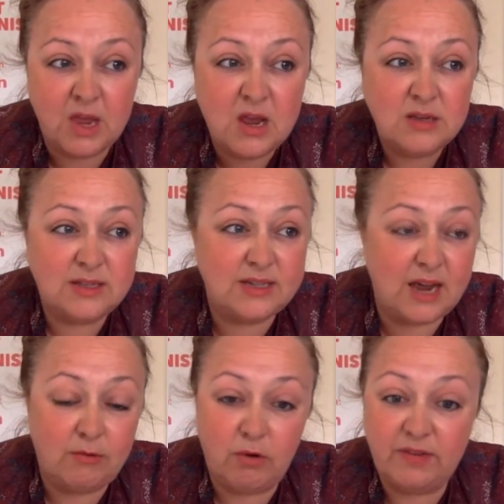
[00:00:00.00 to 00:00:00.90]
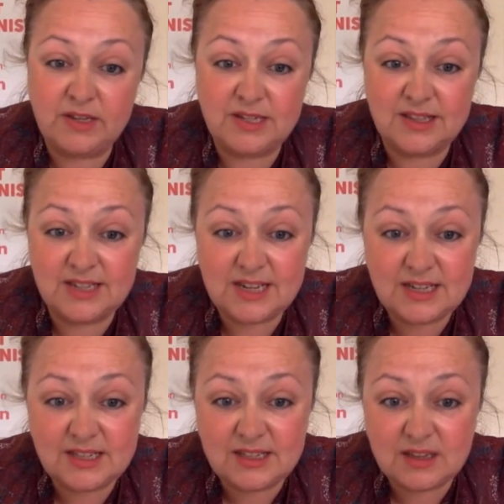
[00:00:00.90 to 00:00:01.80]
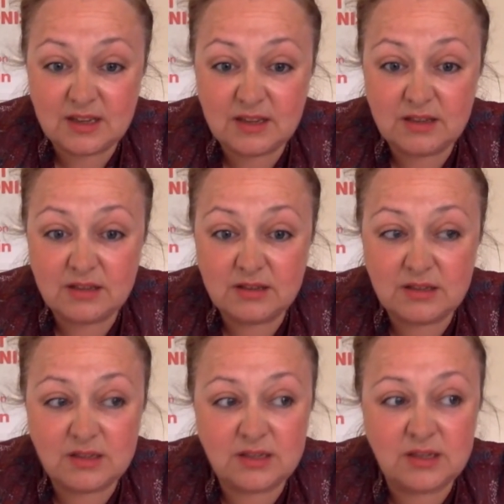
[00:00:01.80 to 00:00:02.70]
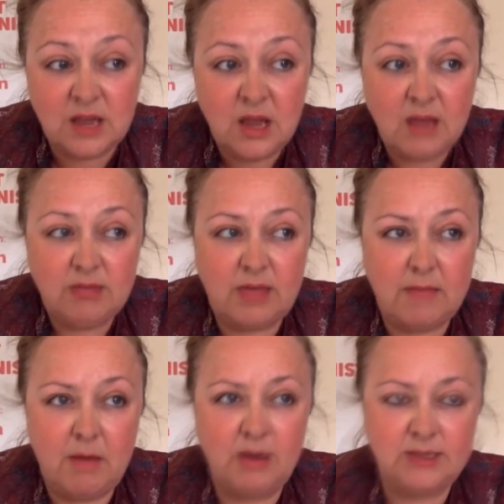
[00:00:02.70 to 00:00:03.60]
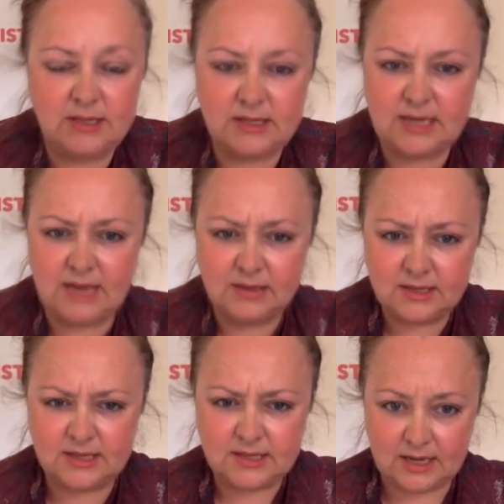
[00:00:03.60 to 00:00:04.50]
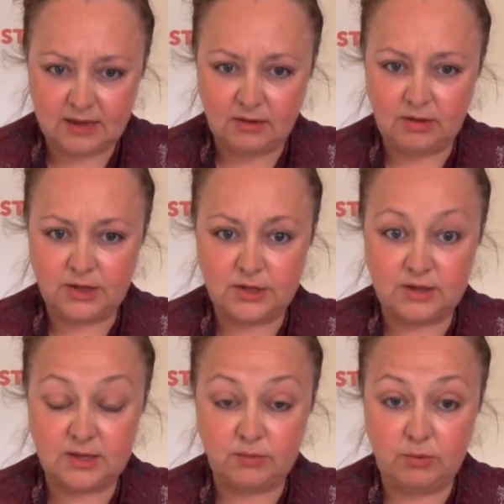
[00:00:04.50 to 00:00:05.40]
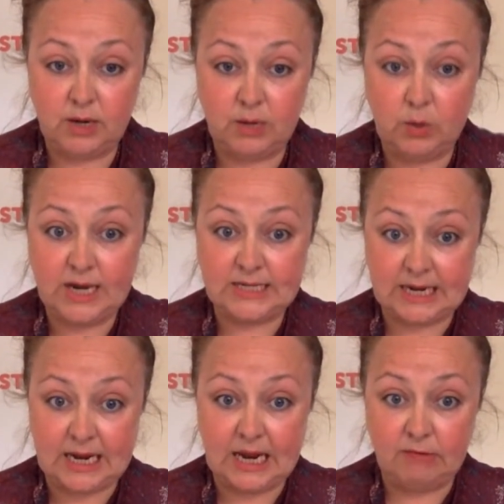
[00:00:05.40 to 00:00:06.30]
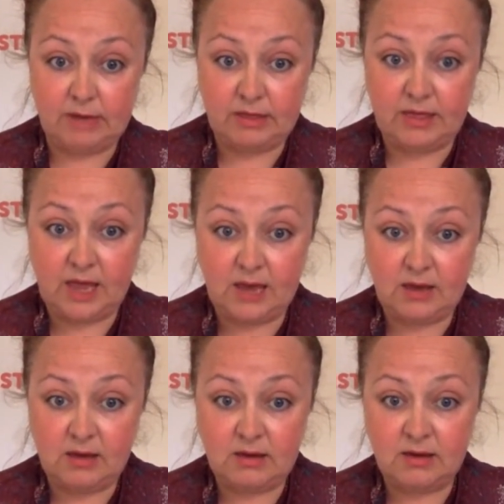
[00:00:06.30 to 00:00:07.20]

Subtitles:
stare off into the distance. They might stand still and do this really weird glary thing.